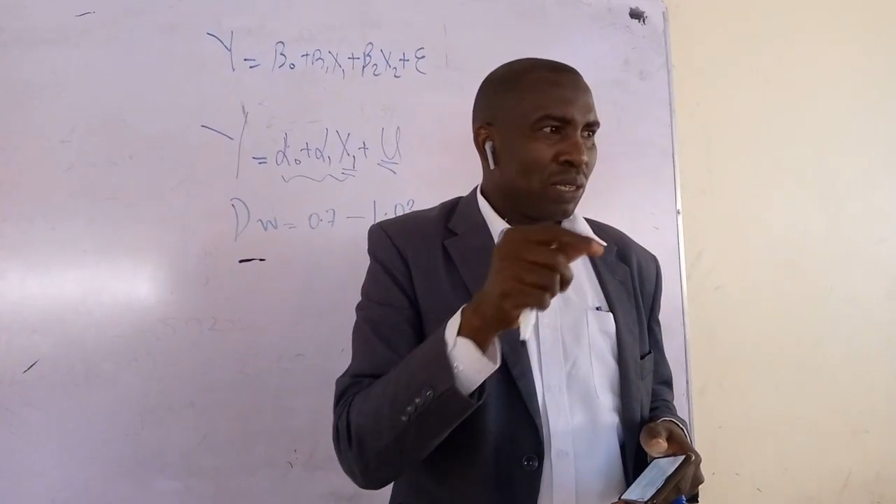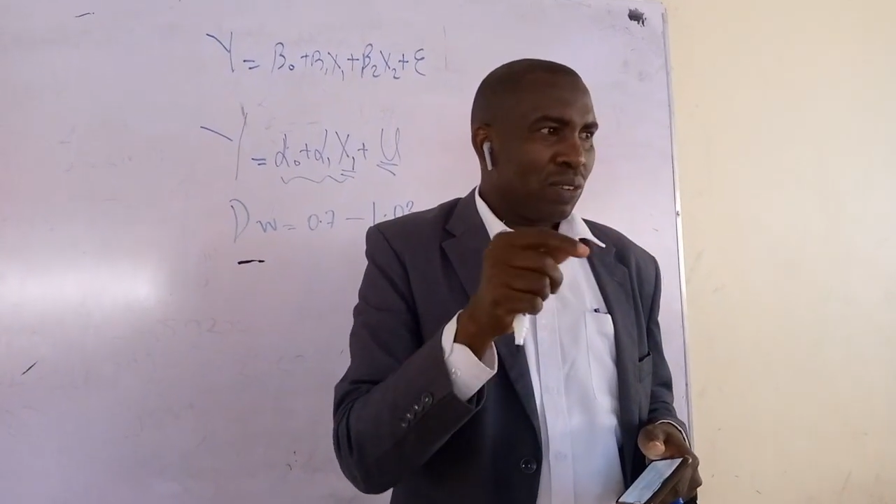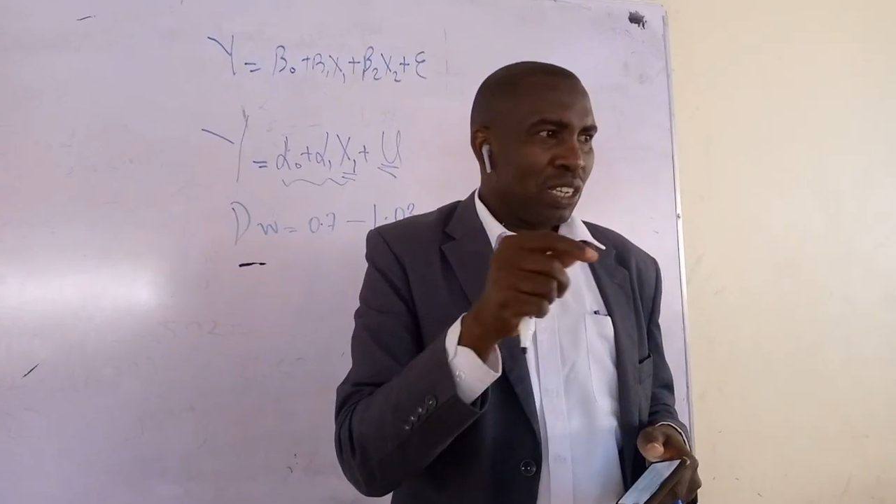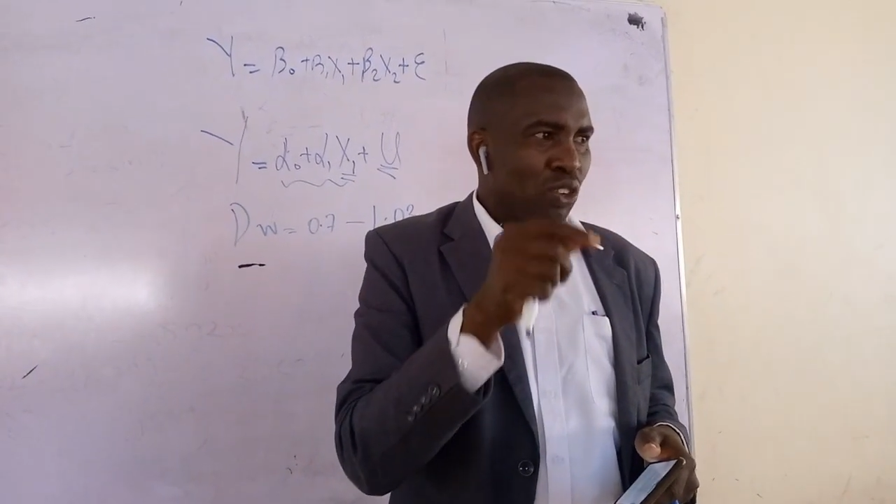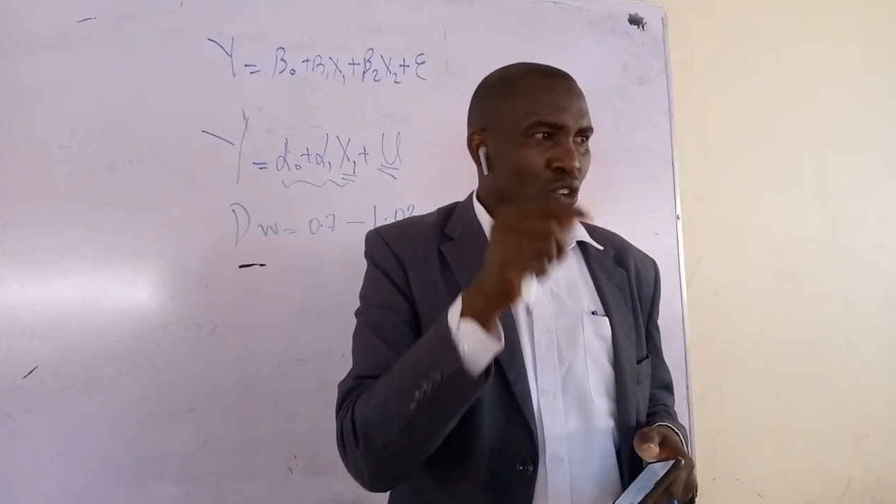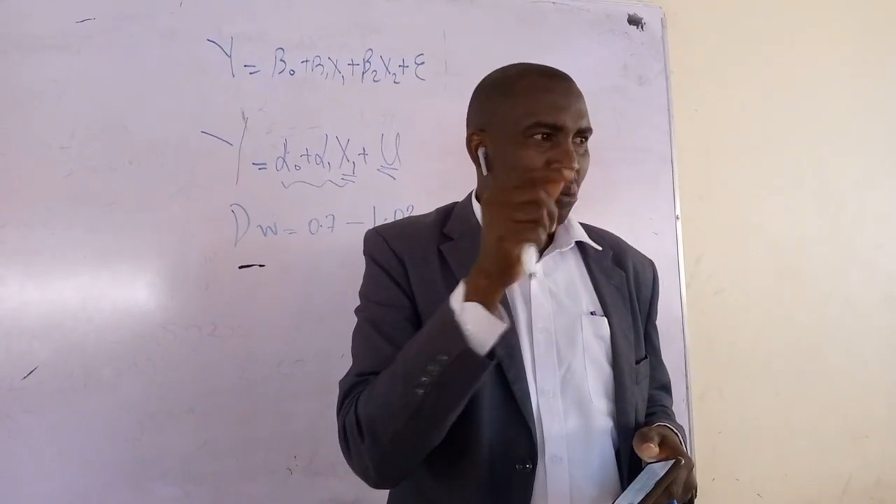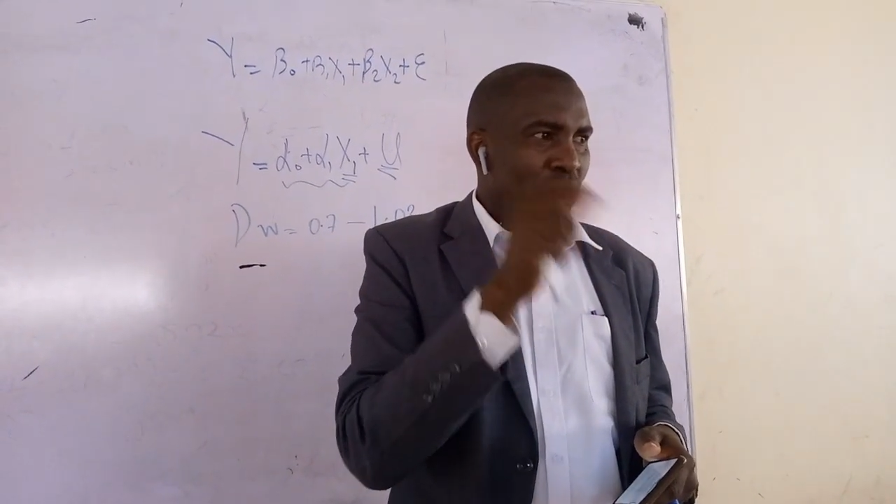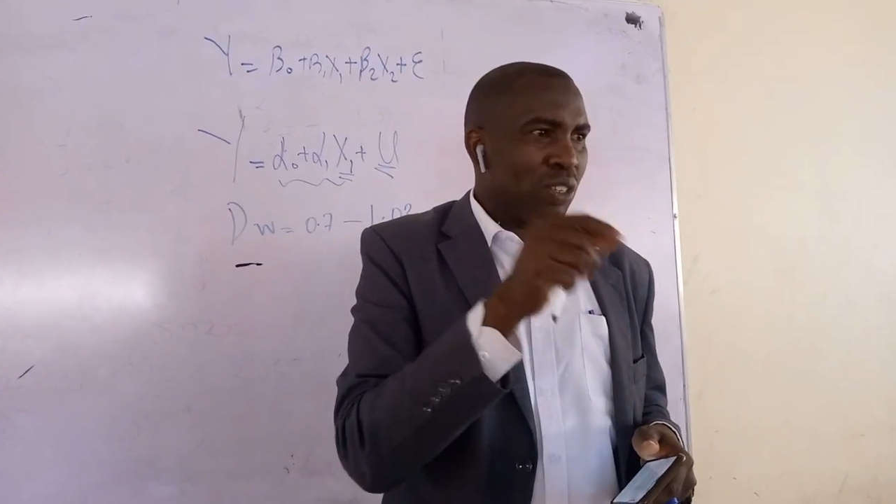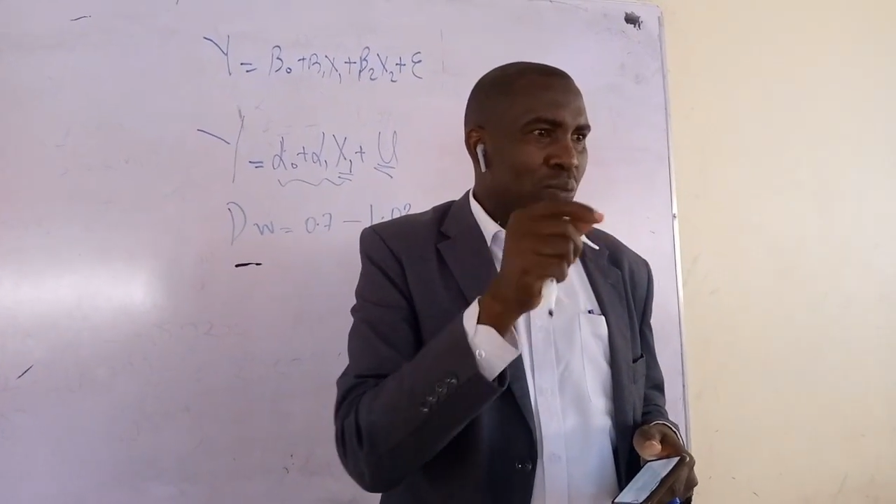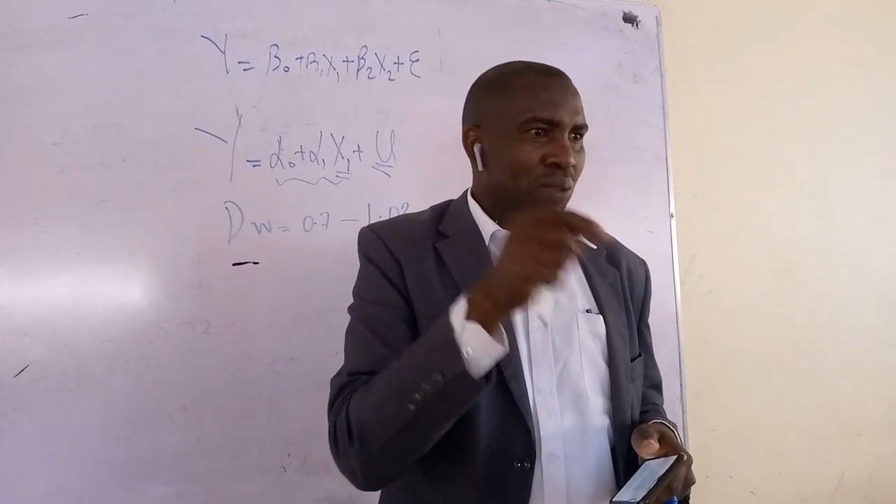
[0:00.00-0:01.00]
or model
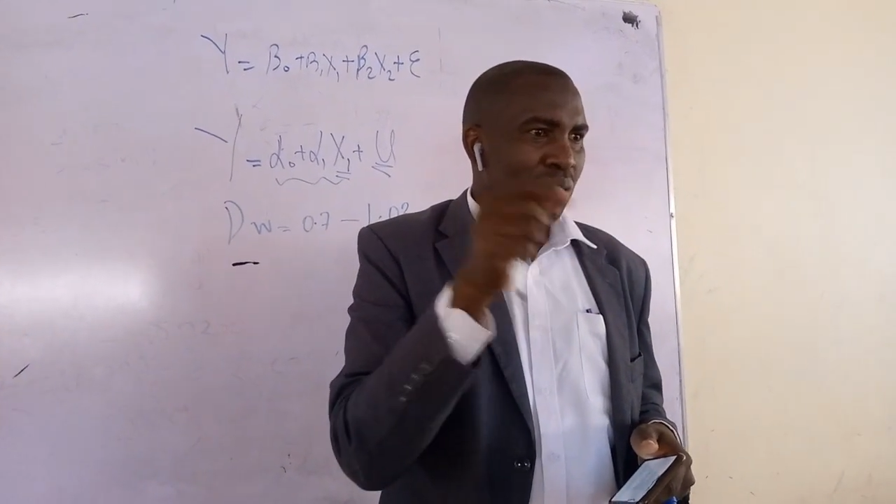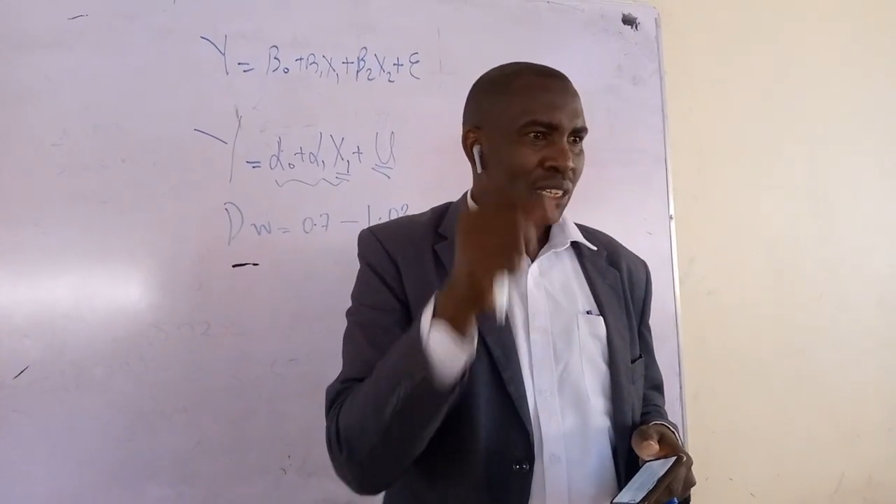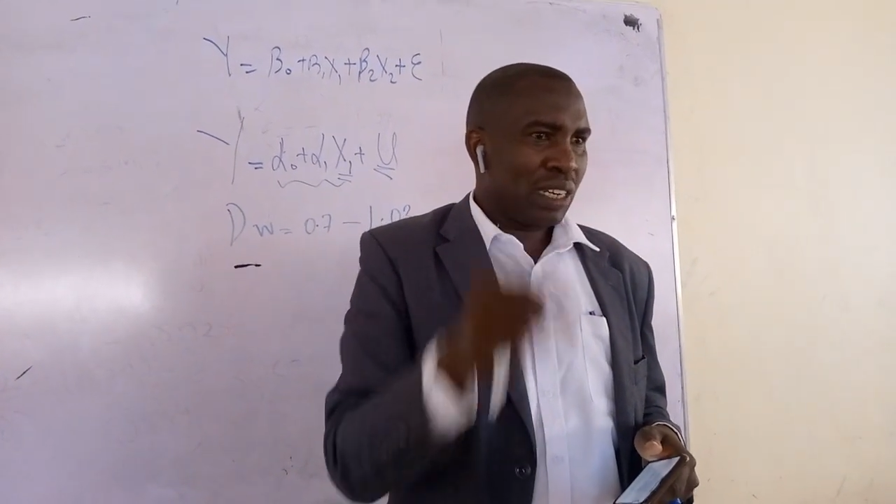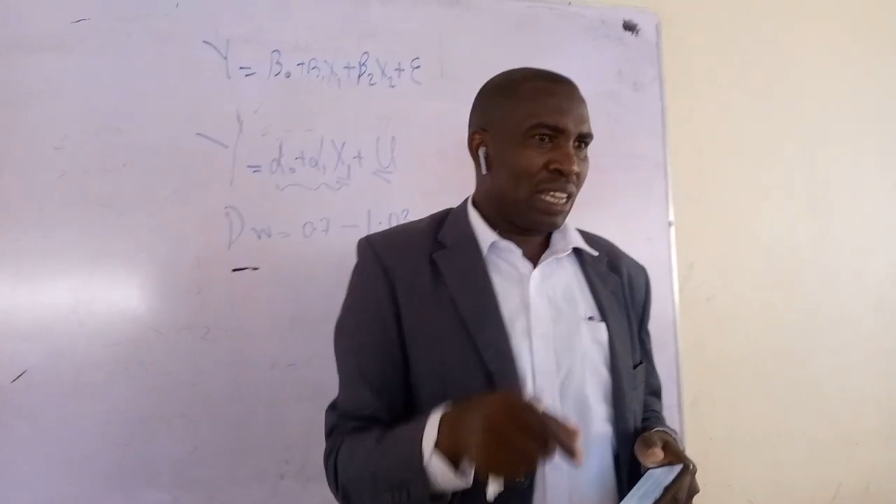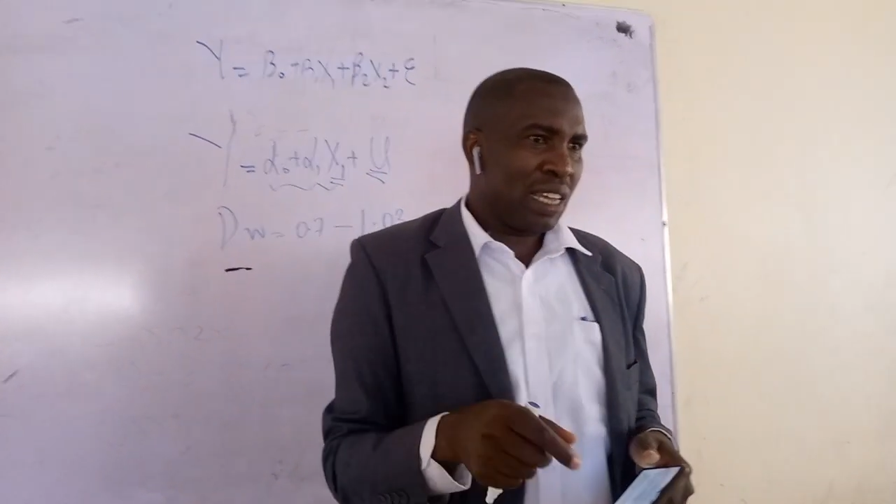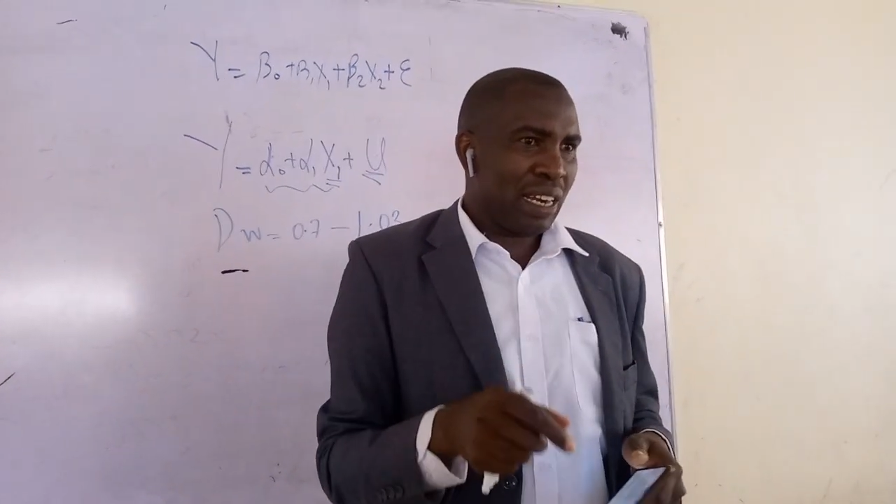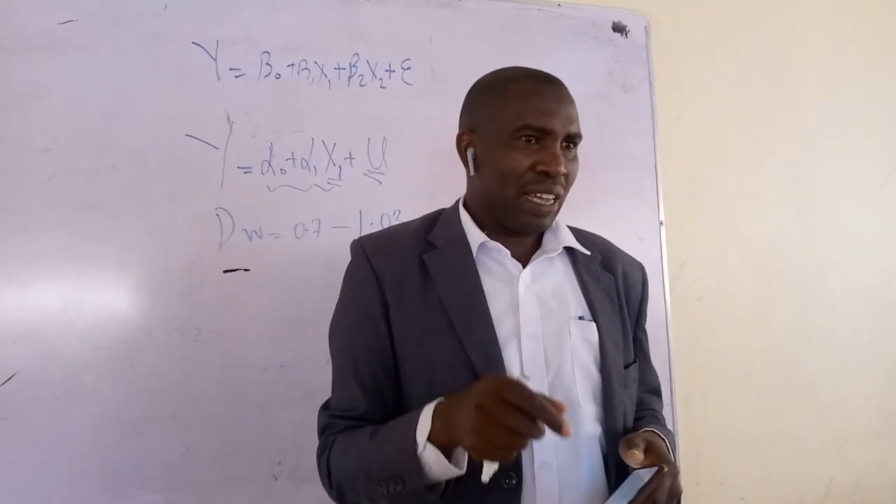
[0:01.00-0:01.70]
specification error.